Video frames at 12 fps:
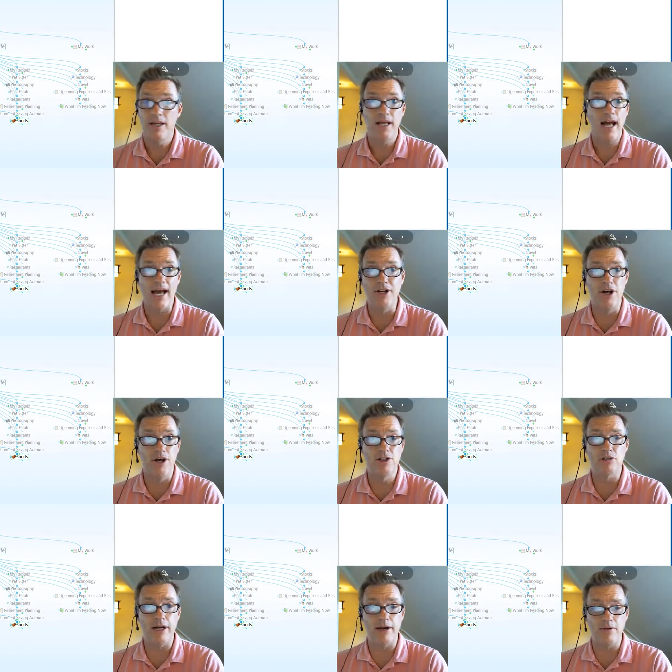I
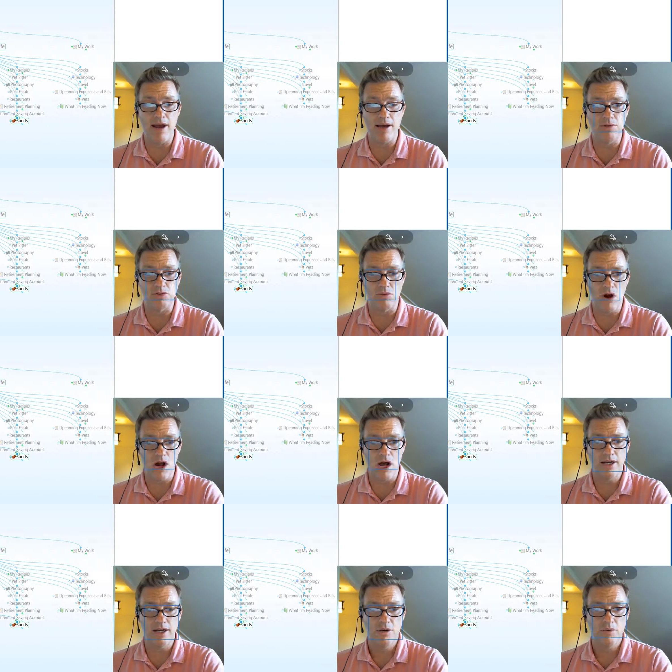noticed right away it was
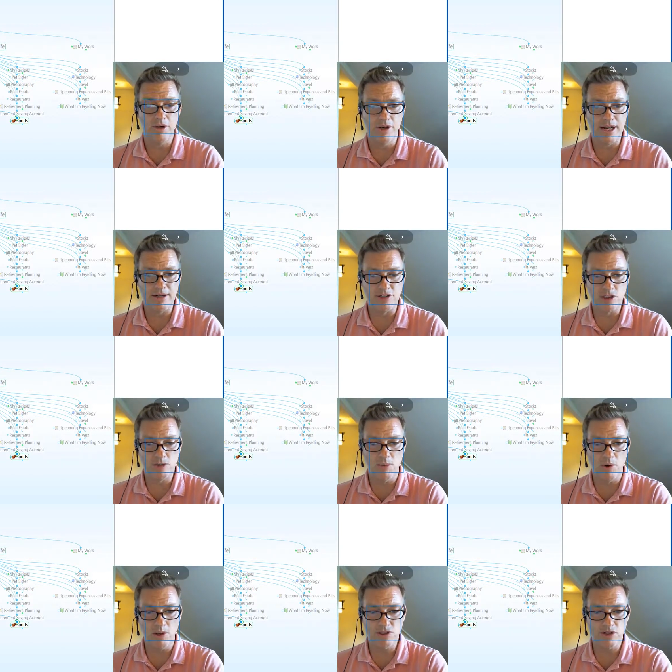wrong. We go down to
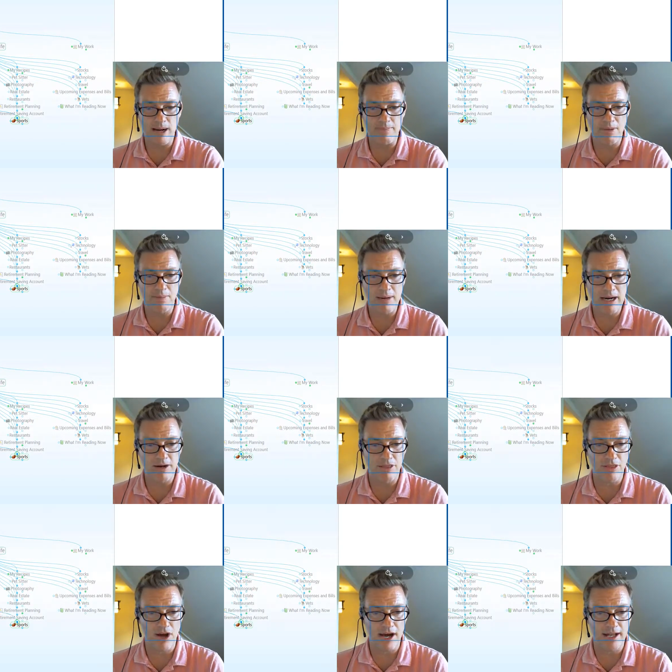sports, grab the parent
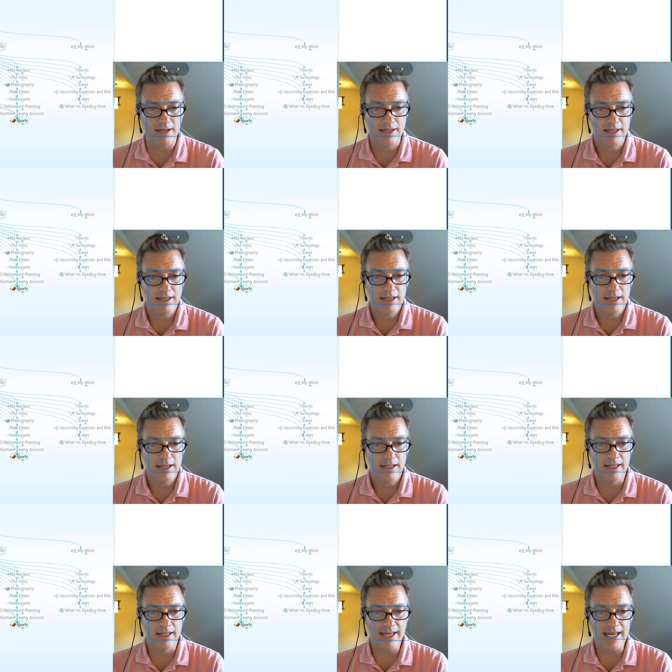thought,
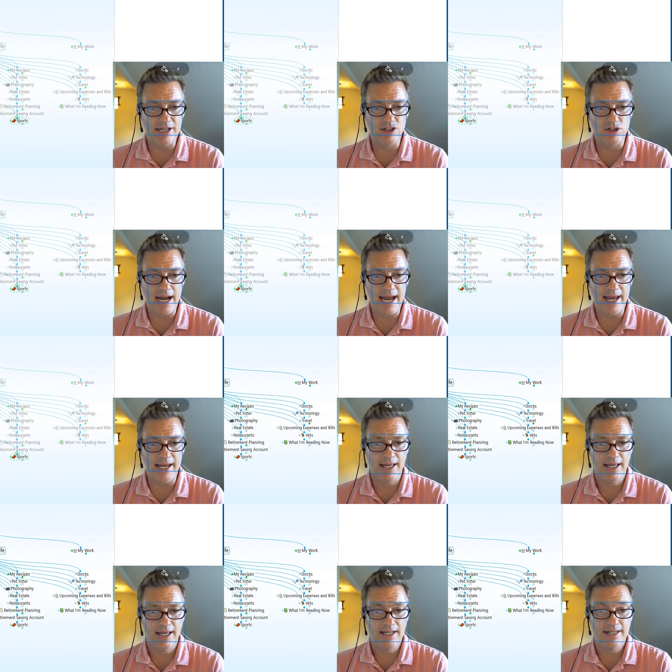click and drag
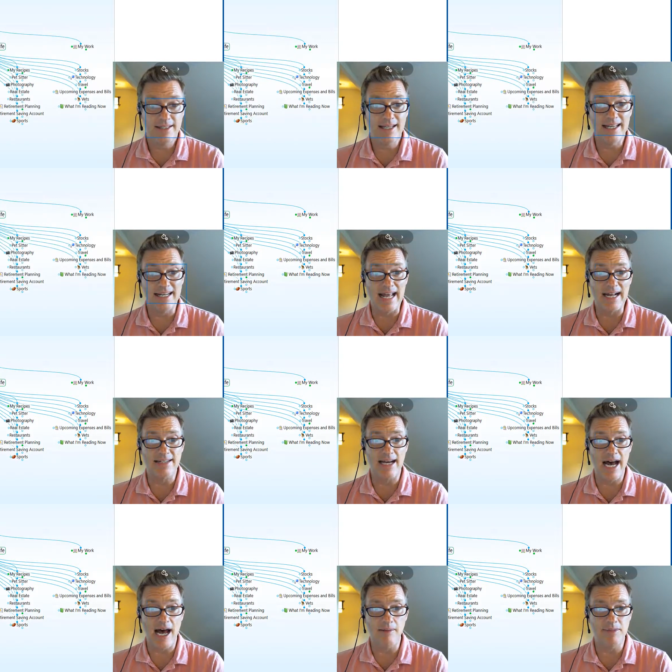to connect to
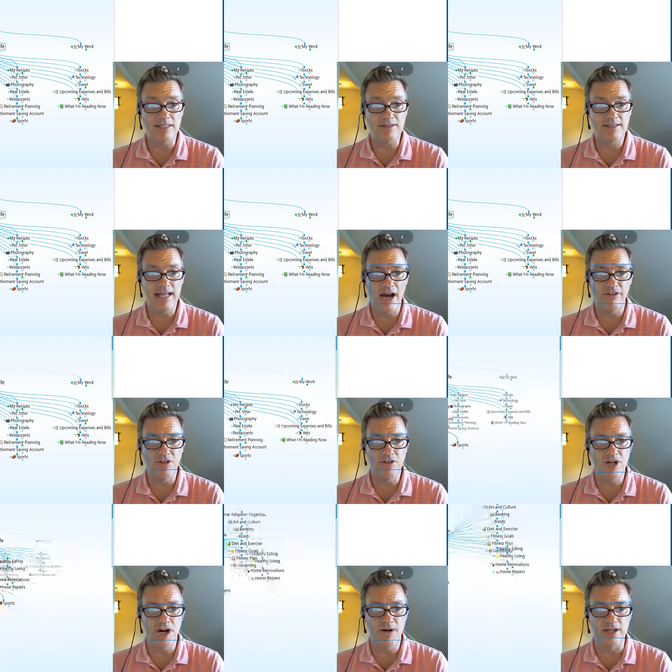hobbies. Now if you
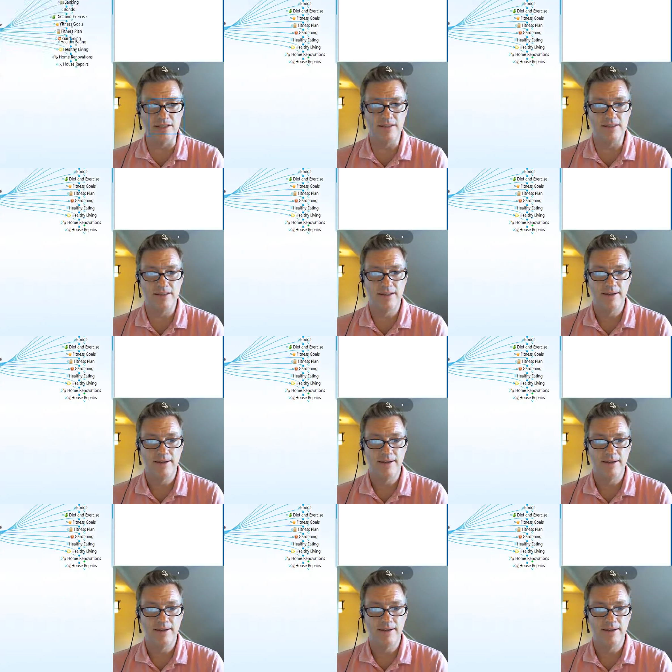notice,